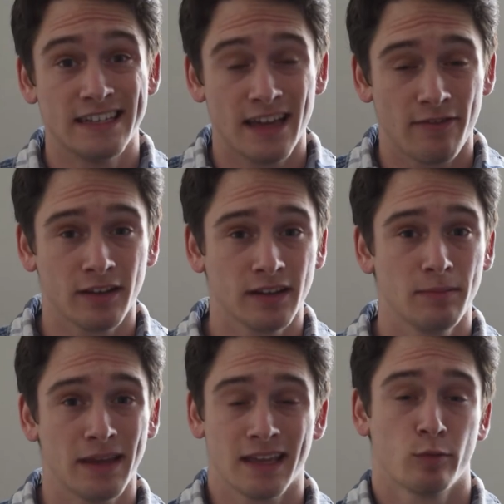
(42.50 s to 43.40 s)
definitely
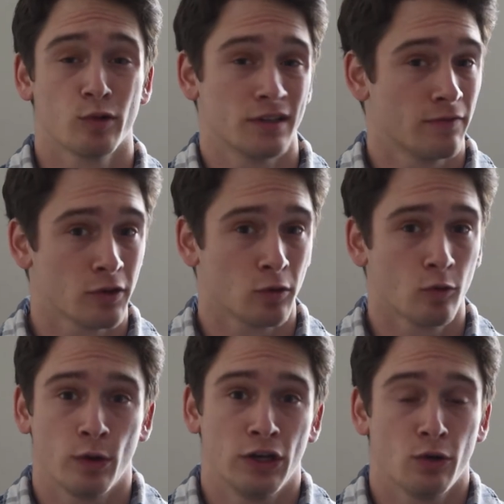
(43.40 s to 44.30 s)
make it more
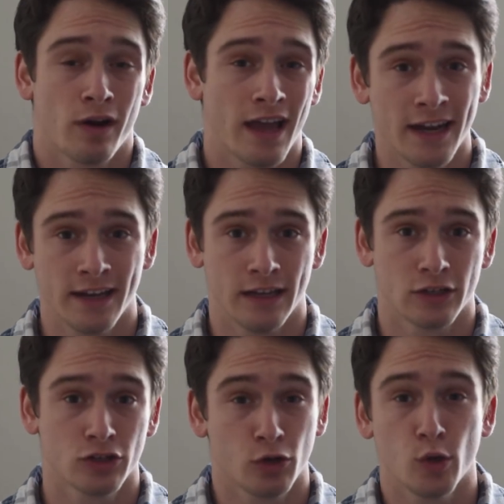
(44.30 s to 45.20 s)
difficult when you are
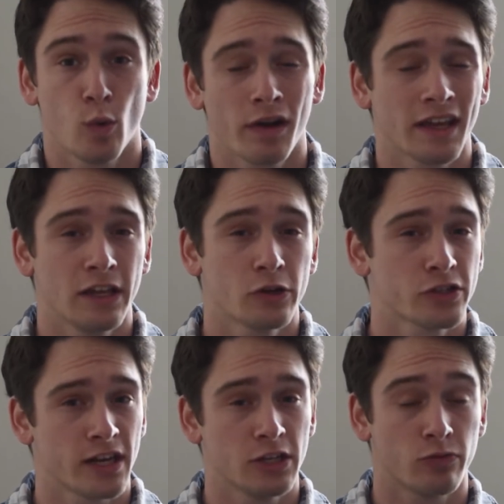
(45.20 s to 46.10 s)
editing. So you want to get your
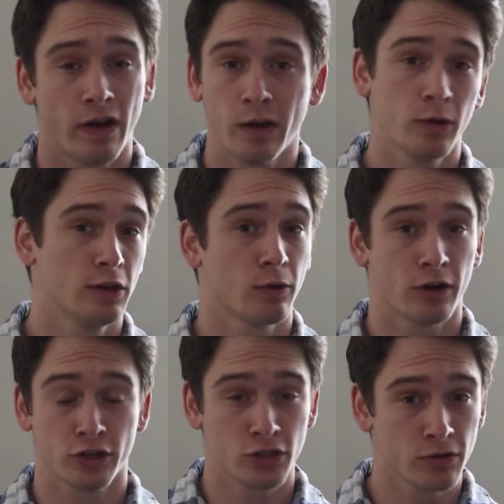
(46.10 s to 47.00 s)
settings right when you
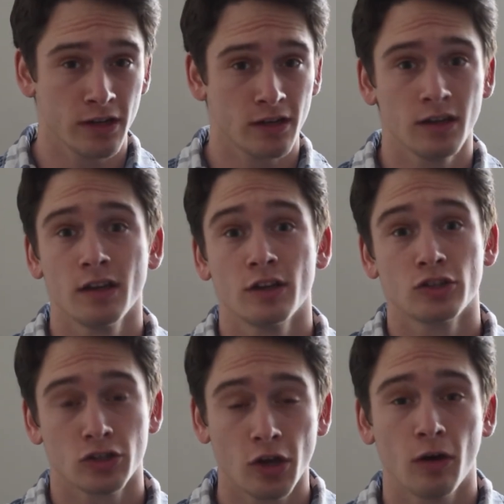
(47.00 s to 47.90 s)
are shooting,
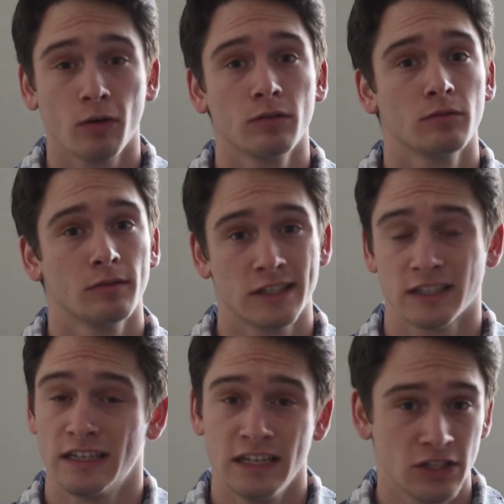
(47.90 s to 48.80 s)
so it's
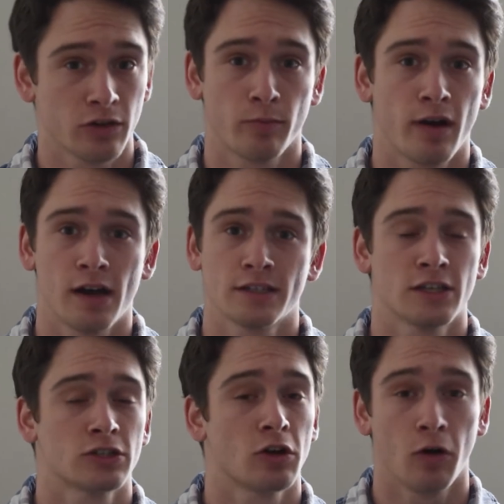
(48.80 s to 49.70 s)
an easier
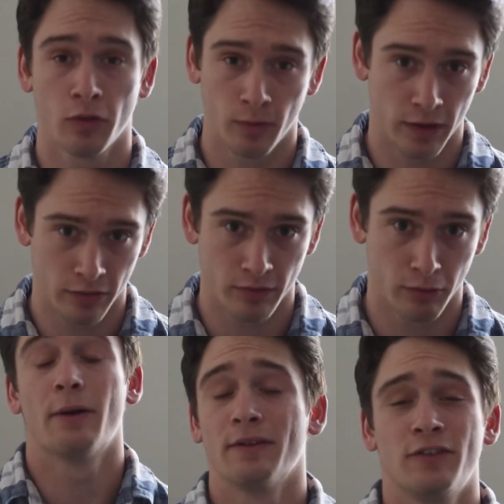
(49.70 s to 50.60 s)
process all the way through.
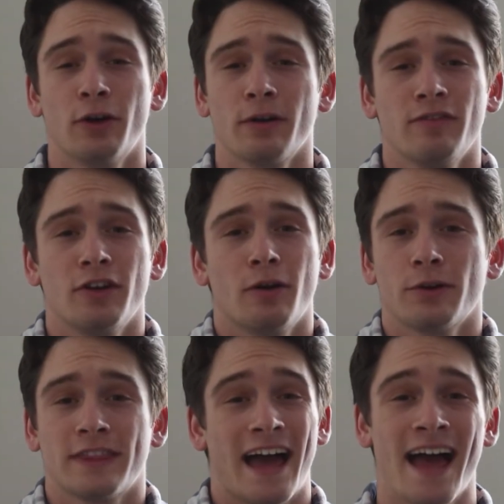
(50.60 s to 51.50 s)
Now, if you don't even know
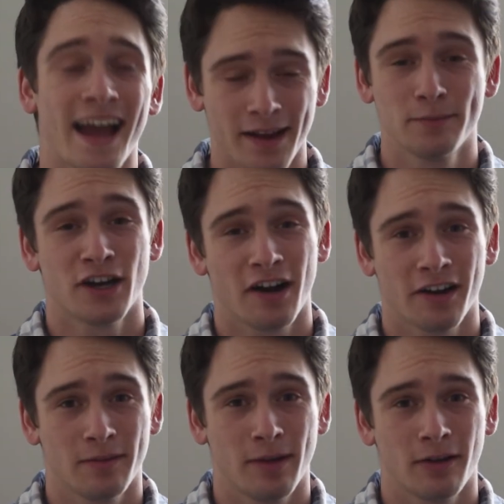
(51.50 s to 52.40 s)
what the heck I'm
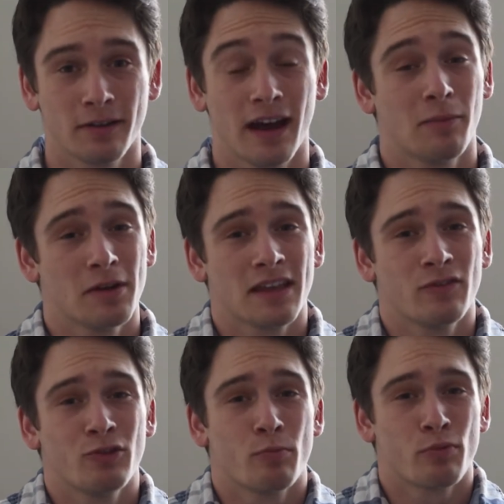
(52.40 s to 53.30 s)
talking about, I'm going to
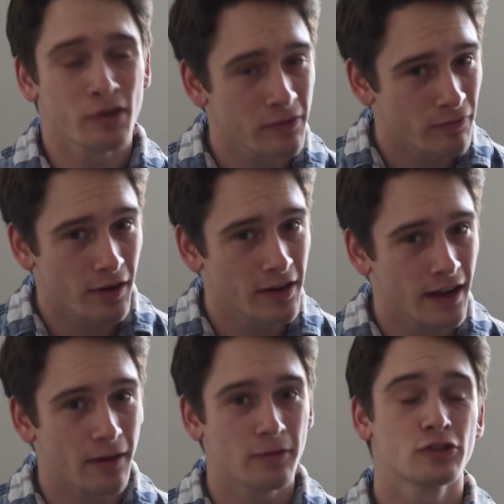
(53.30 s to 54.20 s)
give you a brief
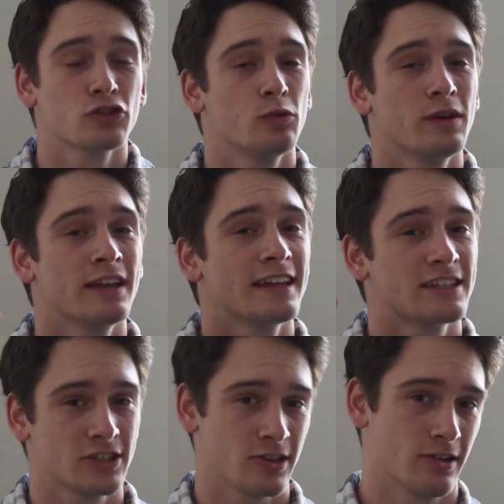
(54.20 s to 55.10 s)
rundown so we can
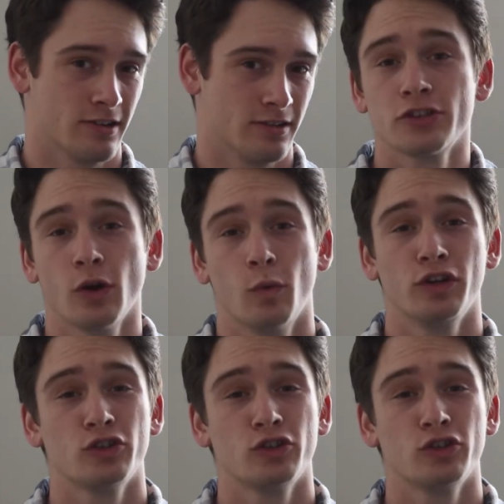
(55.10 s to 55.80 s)
get started. So when you